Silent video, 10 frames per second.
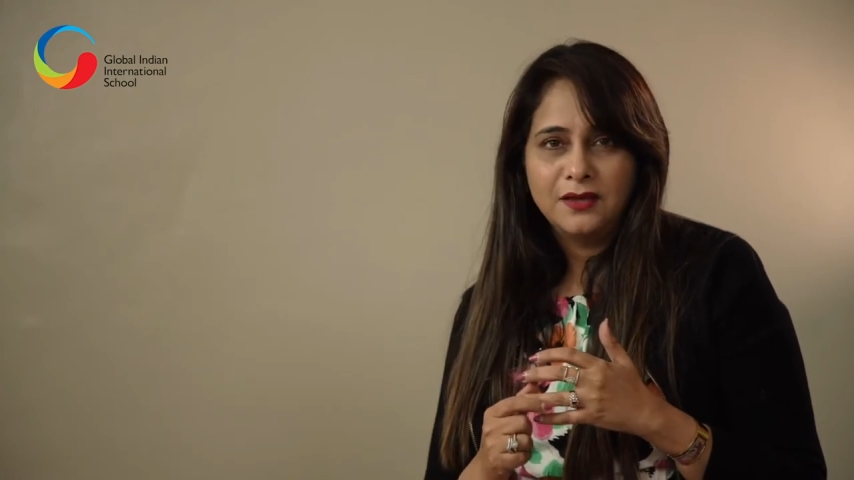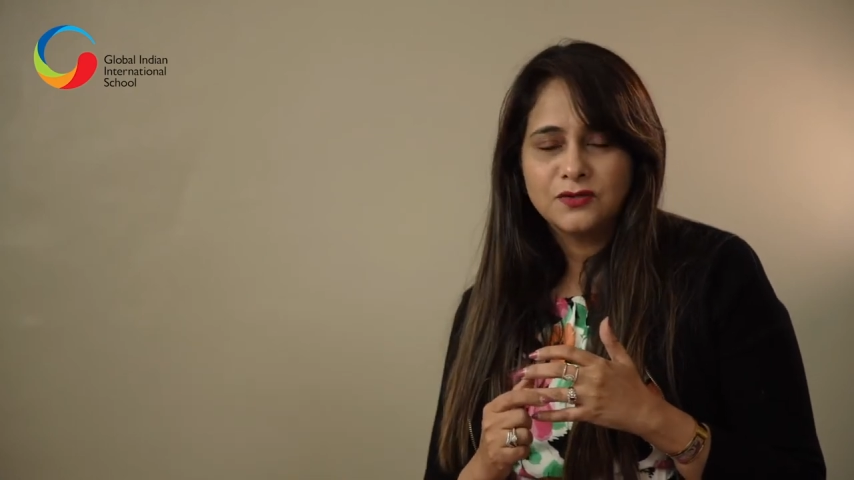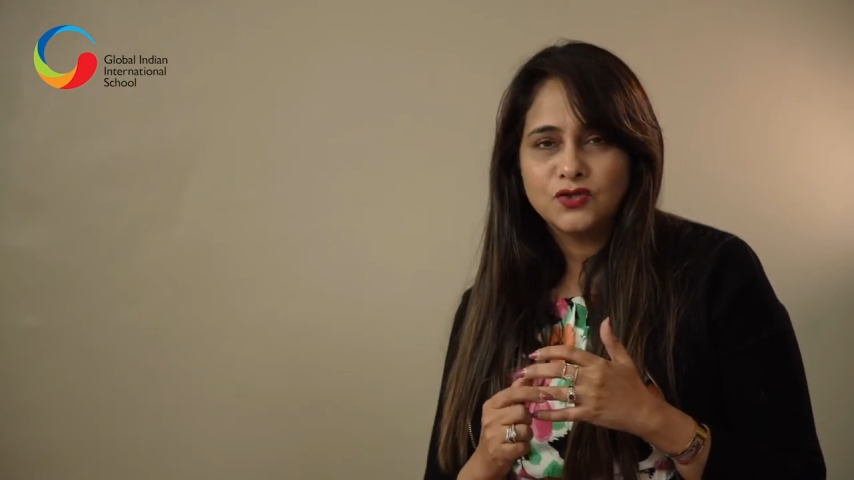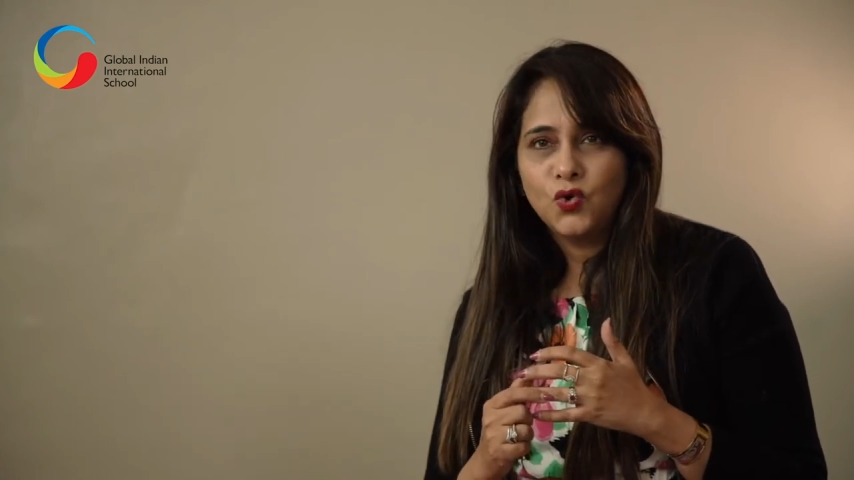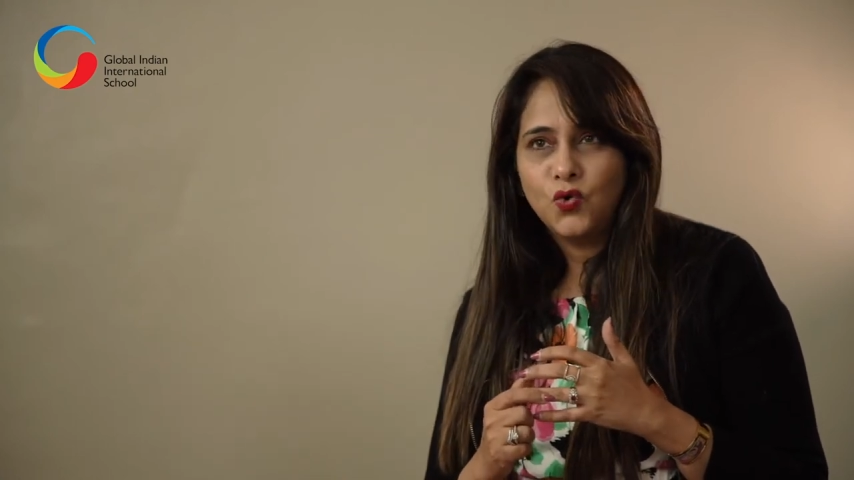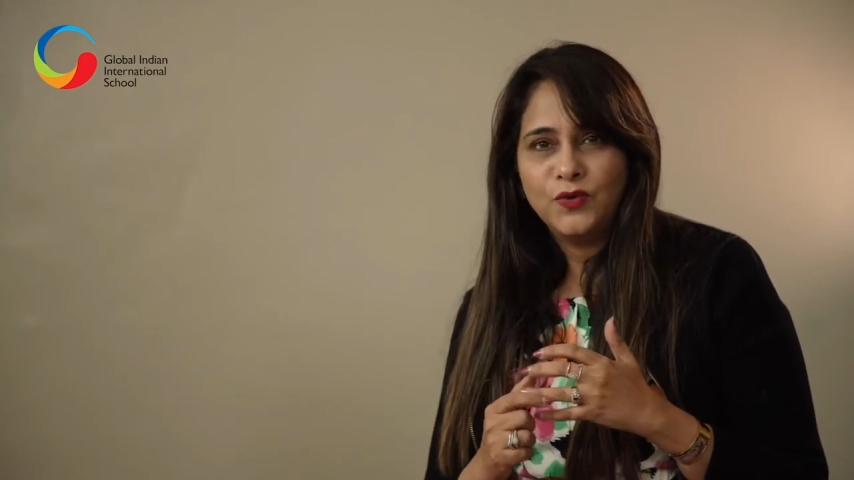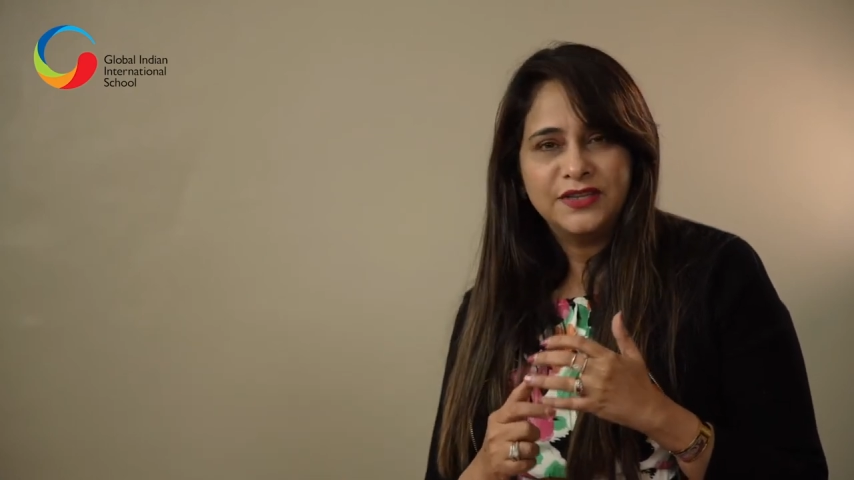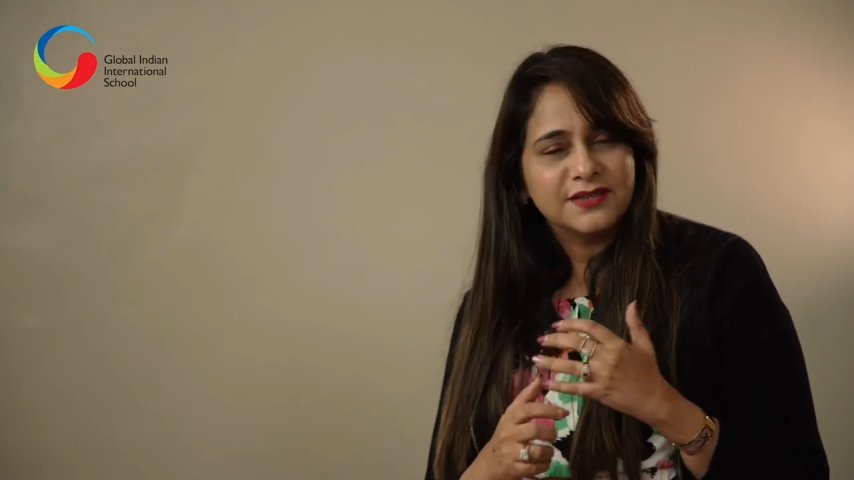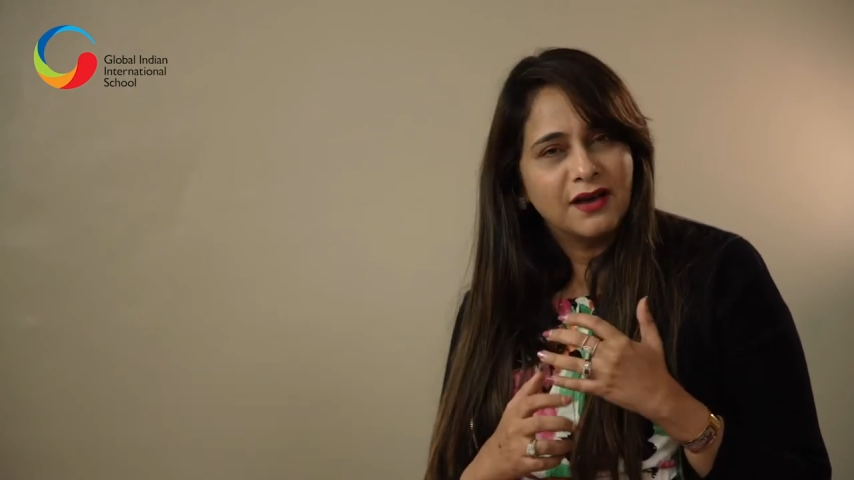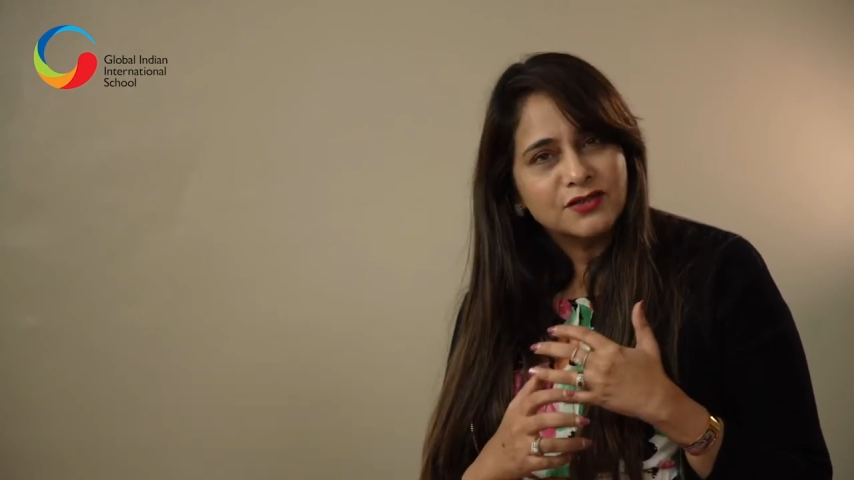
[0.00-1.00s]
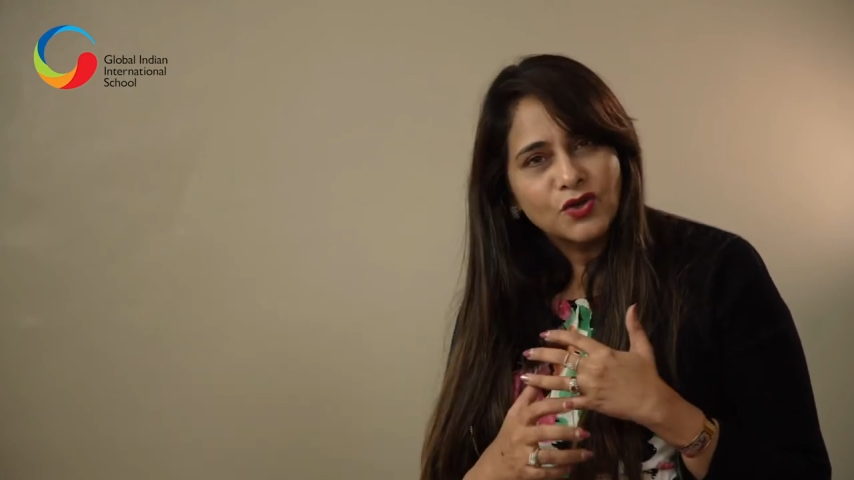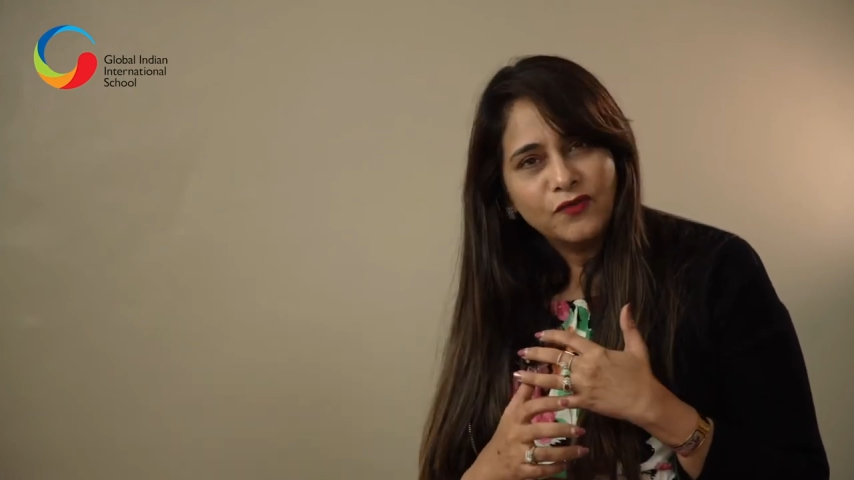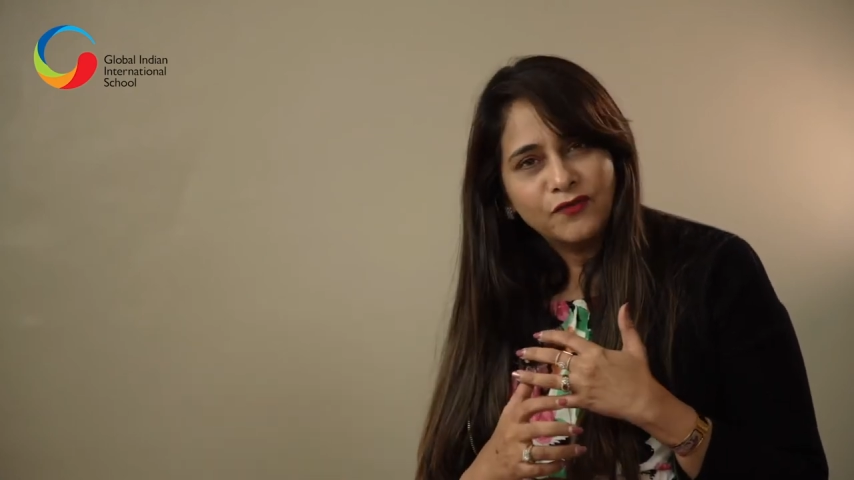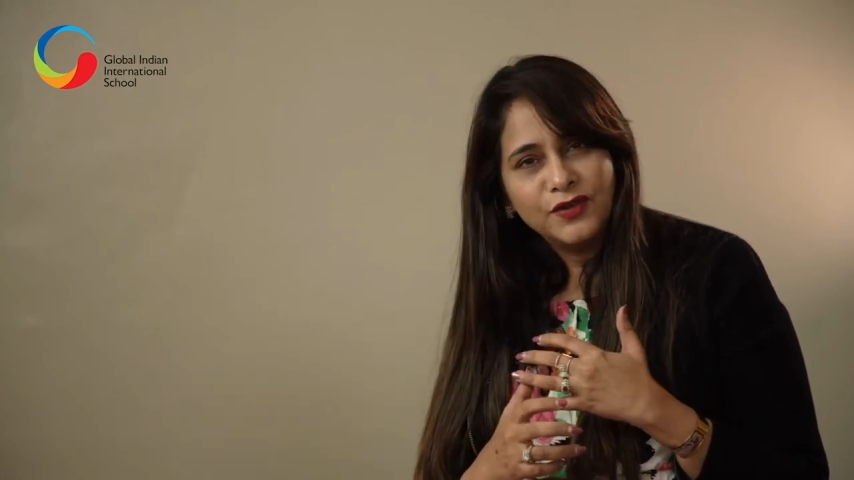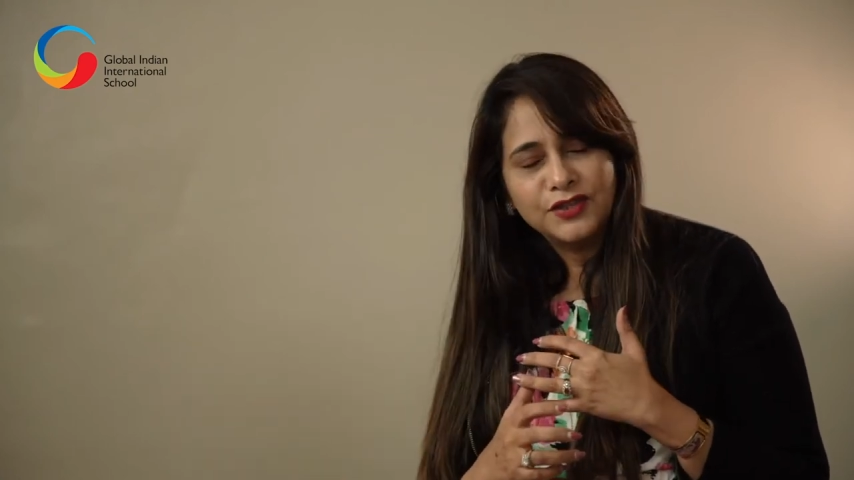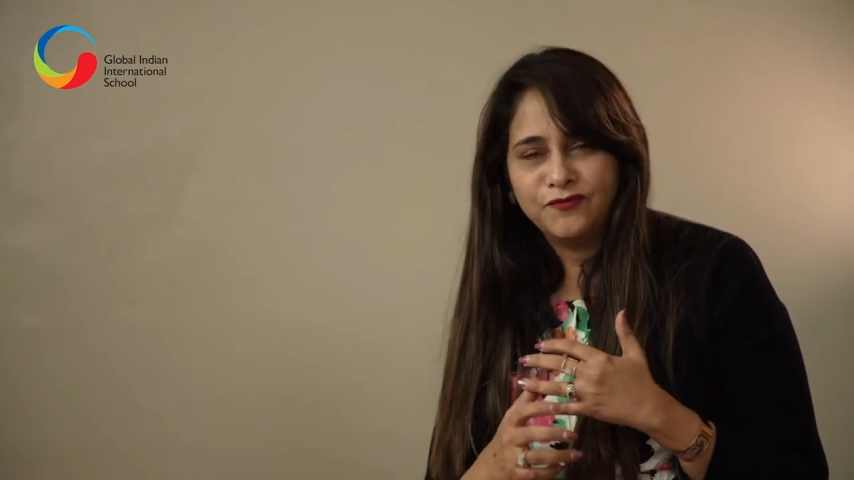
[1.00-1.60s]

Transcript: So we start off with